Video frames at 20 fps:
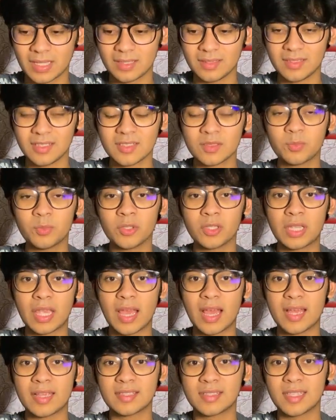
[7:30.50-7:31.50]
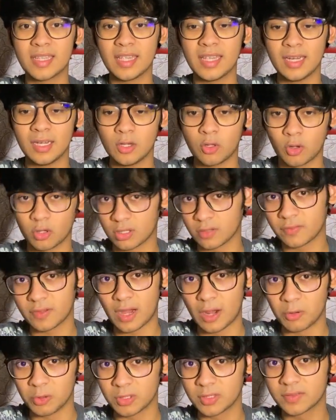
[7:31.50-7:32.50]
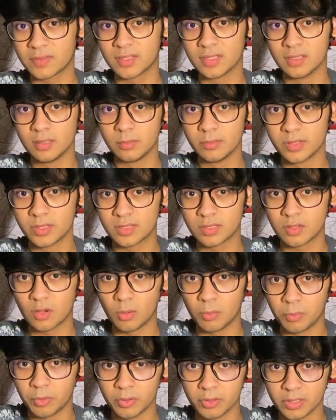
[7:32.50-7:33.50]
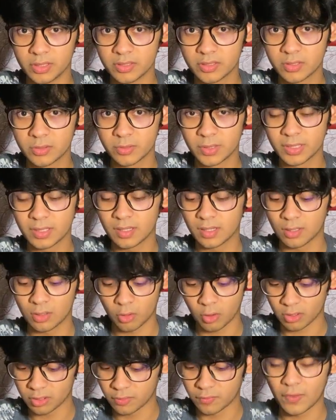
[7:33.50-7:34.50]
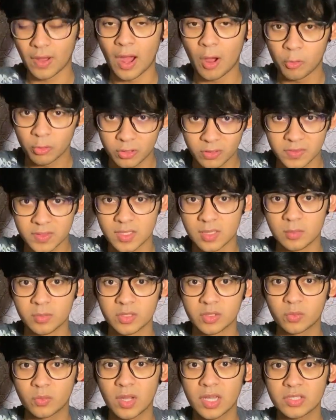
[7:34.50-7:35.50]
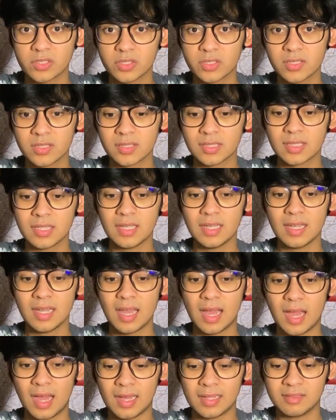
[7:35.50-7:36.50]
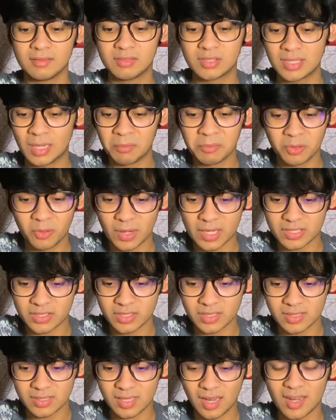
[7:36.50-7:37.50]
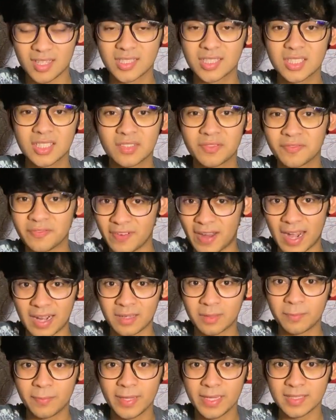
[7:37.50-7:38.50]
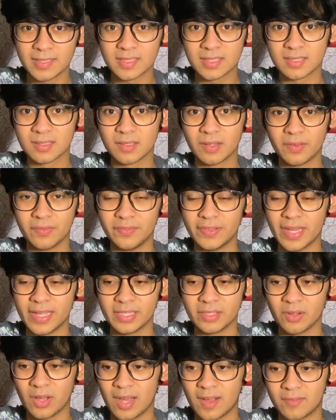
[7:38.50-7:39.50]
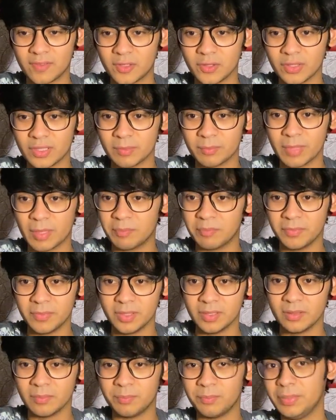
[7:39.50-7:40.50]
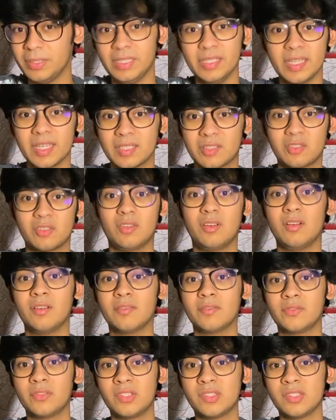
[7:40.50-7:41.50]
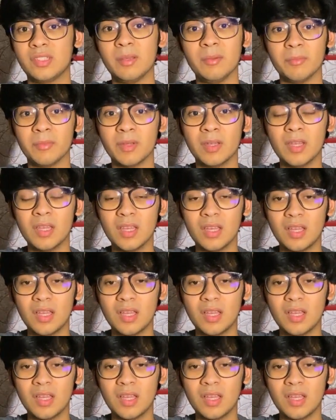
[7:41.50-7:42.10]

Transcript: this book has a lot of out of syllabus components to it, a lot of out of syllabus questions. And some questions are just fact based, where you have to remember pH of some